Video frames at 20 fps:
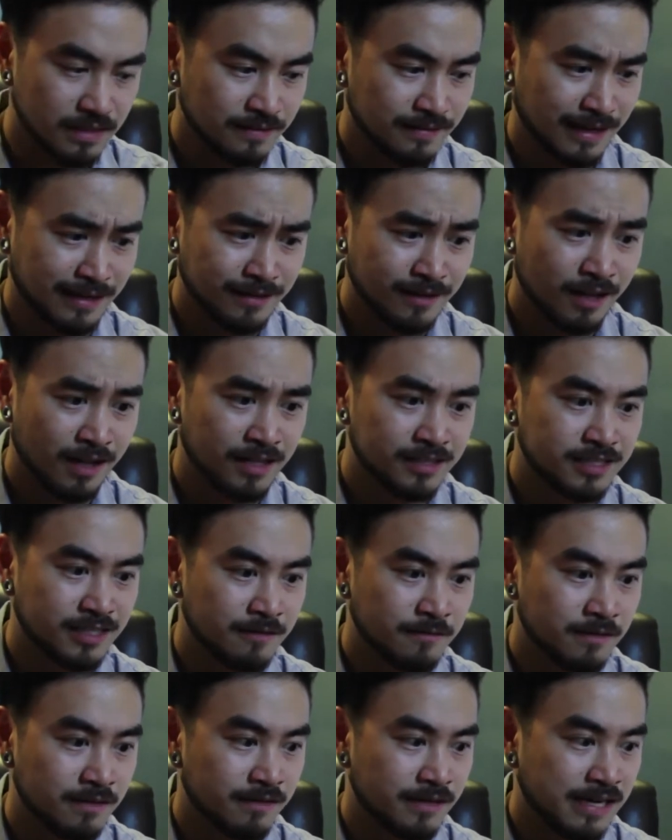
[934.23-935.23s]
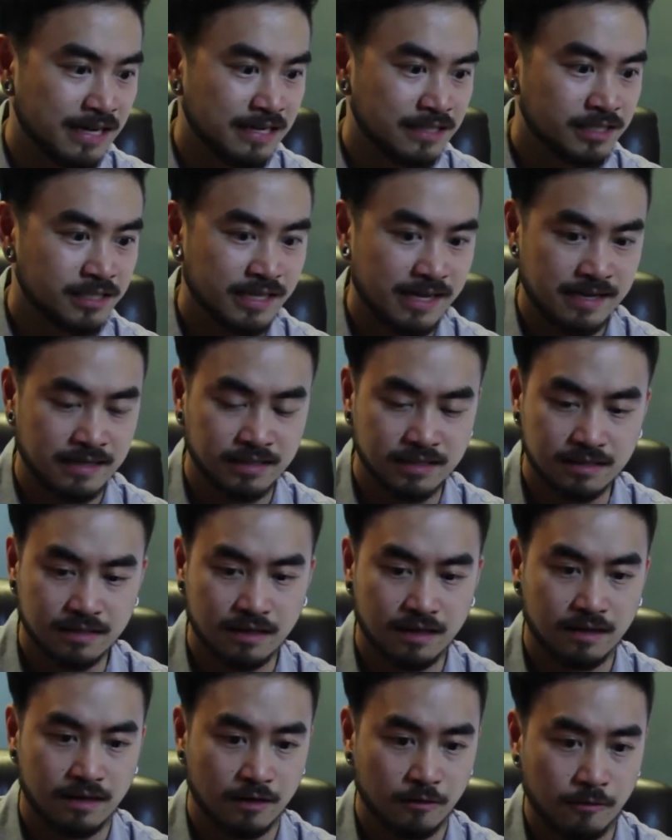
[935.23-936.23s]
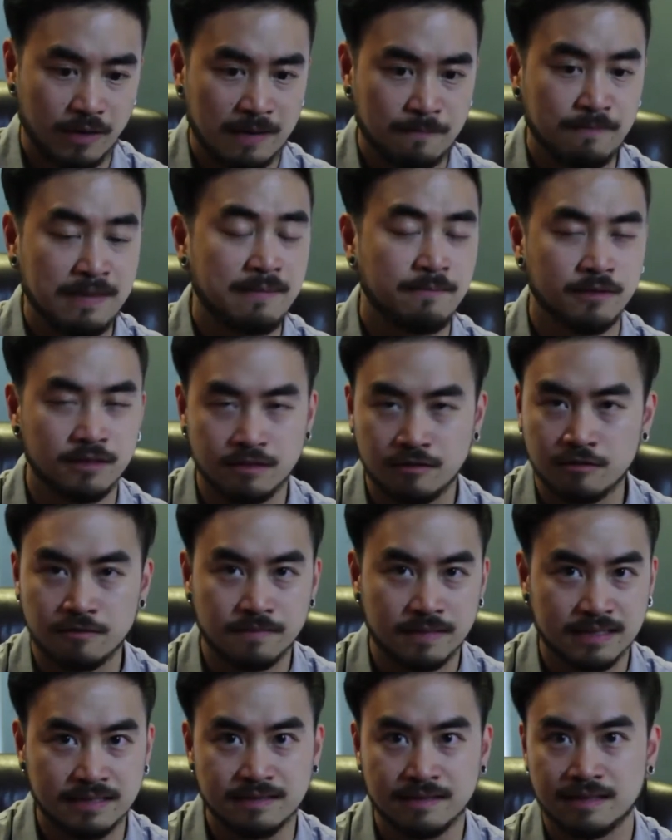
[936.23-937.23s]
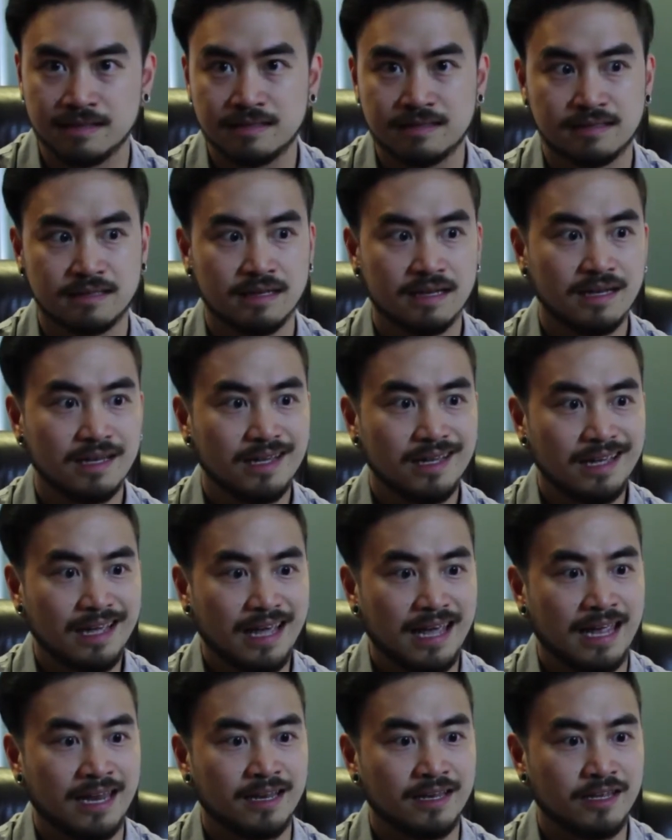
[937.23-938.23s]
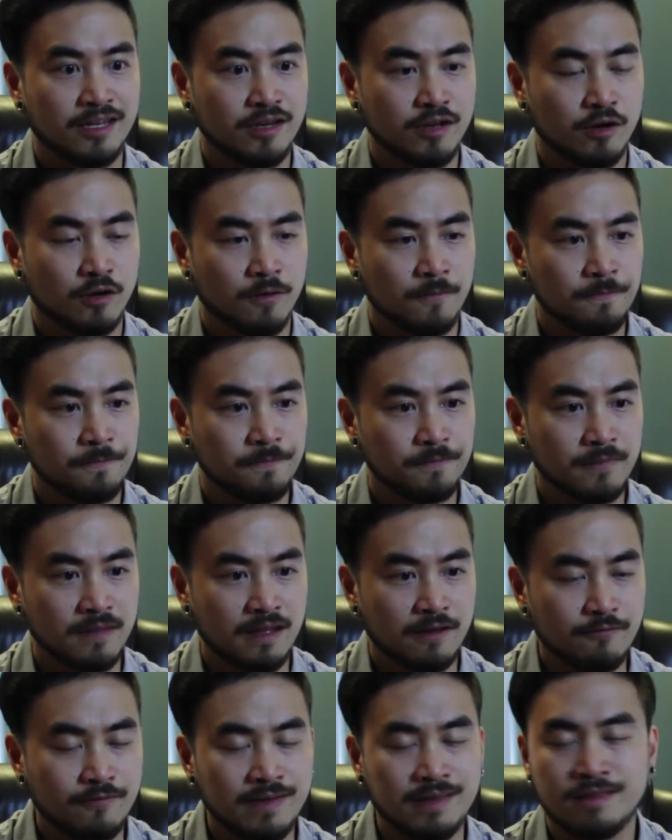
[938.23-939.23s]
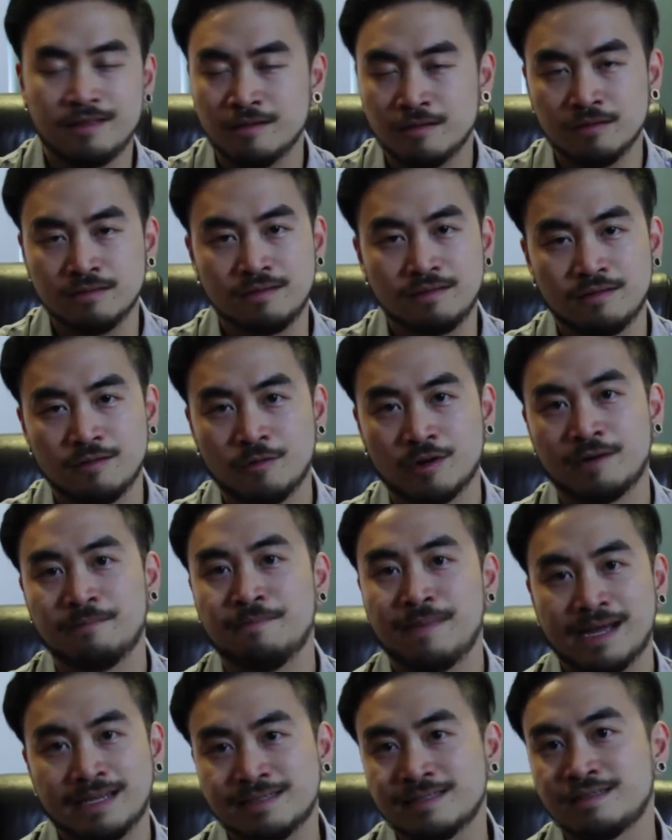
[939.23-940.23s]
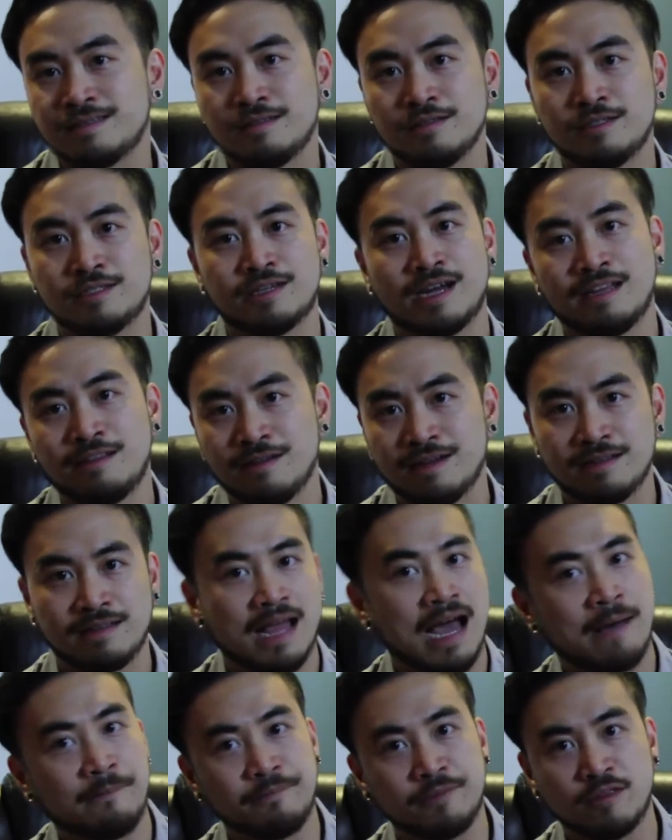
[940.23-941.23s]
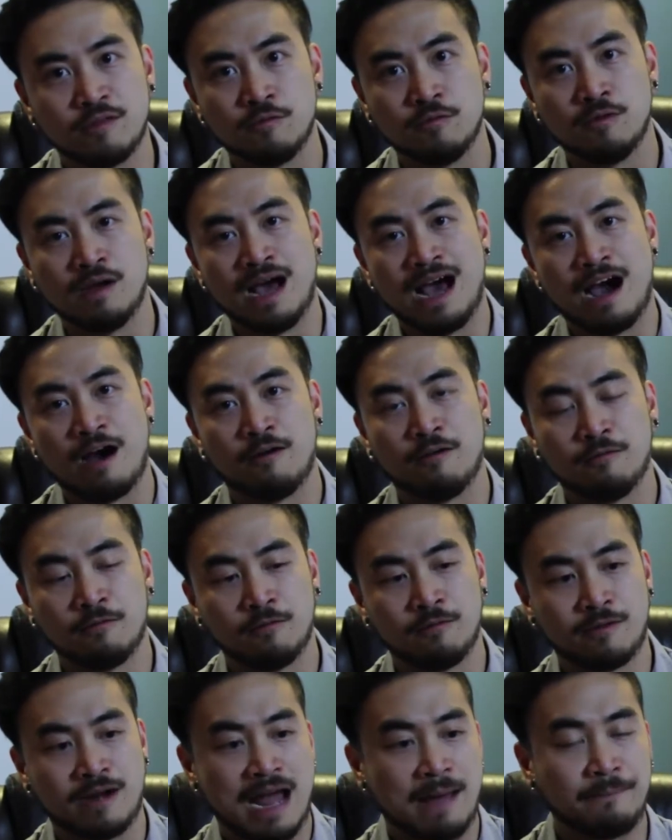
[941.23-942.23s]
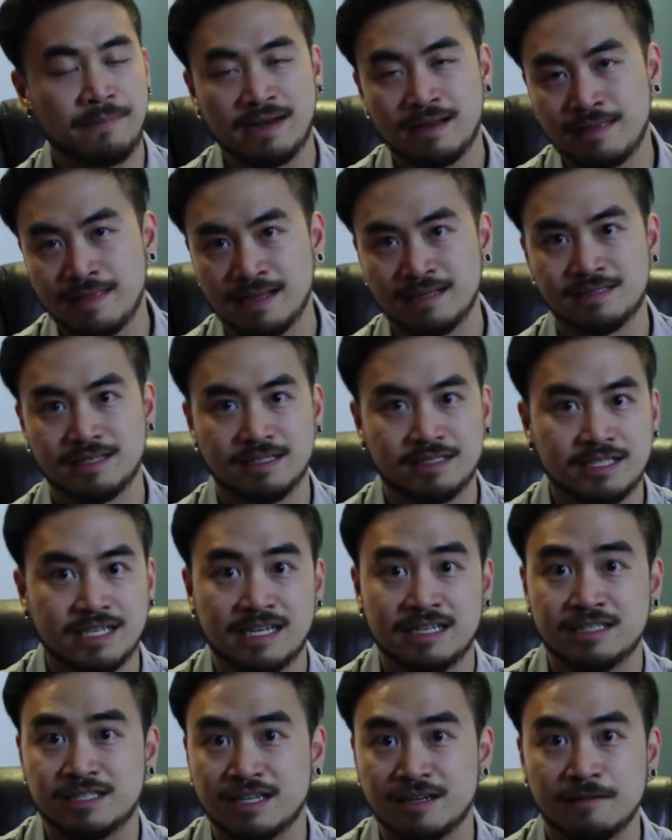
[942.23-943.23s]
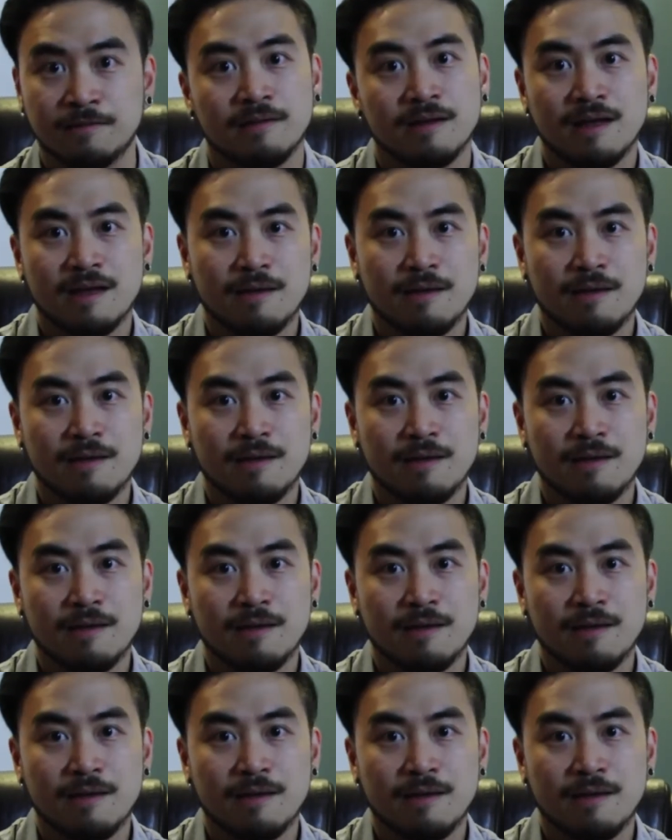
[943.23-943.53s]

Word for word: technology will really change the way people do business. And, you know, if we don't do our best to try to adapt to how rapid things are changing,